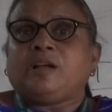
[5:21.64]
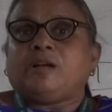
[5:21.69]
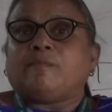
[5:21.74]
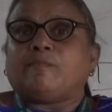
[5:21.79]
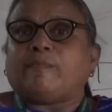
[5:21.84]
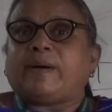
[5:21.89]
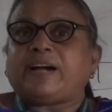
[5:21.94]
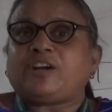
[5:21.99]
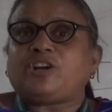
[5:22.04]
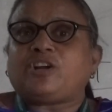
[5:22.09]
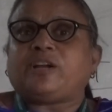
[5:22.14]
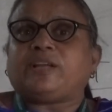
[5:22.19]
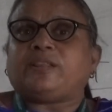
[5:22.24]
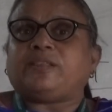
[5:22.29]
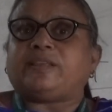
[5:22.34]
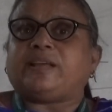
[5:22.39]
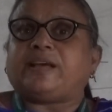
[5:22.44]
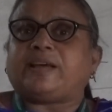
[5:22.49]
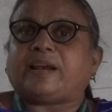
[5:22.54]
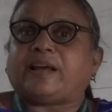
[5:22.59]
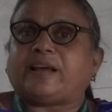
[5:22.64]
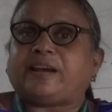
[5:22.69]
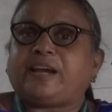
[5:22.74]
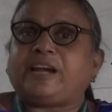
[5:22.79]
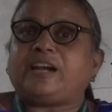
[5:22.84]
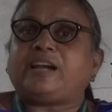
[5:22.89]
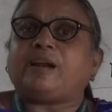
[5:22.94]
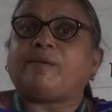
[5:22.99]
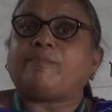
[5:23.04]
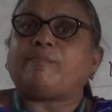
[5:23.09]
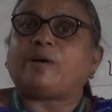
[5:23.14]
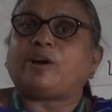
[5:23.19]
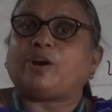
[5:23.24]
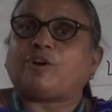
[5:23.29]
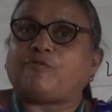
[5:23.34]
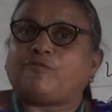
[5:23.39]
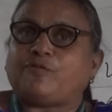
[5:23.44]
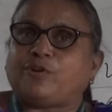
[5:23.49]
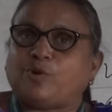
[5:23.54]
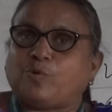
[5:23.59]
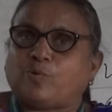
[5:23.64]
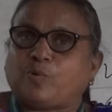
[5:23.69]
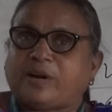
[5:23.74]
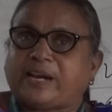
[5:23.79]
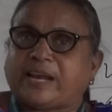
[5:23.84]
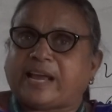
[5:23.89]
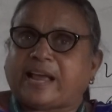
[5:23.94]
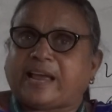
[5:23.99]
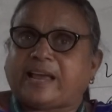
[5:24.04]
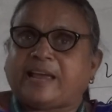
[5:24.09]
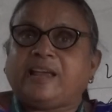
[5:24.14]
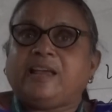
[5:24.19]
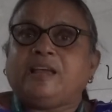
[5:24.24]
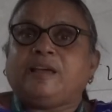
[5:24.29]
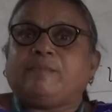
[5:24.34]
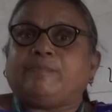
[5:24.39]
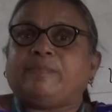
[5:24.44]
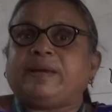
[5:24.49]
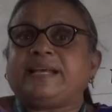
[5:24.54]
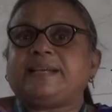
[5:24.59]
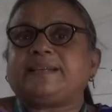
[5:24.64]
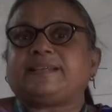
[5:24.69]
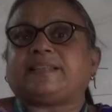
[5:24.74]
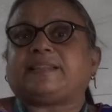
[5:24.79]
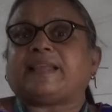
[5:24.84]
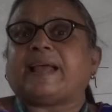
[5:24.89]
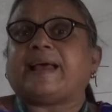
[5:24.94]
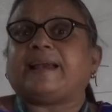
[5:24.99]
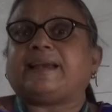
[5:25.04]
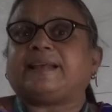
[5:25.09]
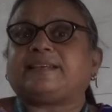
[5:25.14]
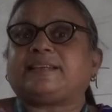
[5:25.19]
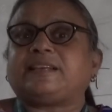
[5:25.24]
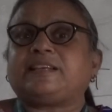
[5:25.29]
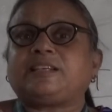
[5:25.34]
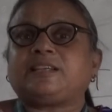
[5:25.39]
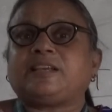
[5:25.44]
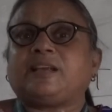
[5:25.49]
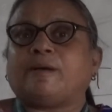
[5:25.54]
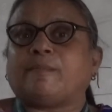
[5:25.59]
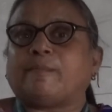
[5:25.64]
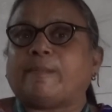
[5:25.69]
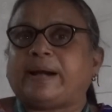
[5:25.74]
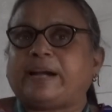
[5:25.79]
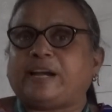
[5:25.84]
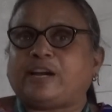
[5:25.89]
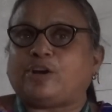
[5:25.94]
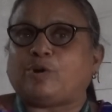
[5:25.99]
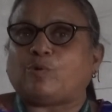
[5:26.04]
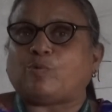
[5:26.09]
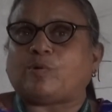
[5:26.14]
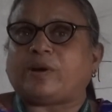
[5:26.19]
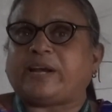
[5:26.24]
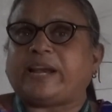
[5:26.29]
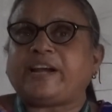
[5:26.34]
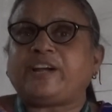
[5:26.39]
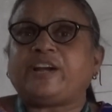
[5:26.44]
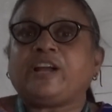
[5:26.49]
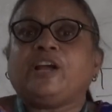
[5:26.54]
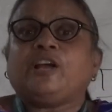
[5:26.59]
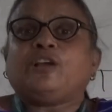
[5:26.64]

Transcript: but there are a number of nuclei, means the thallus is multinucleate.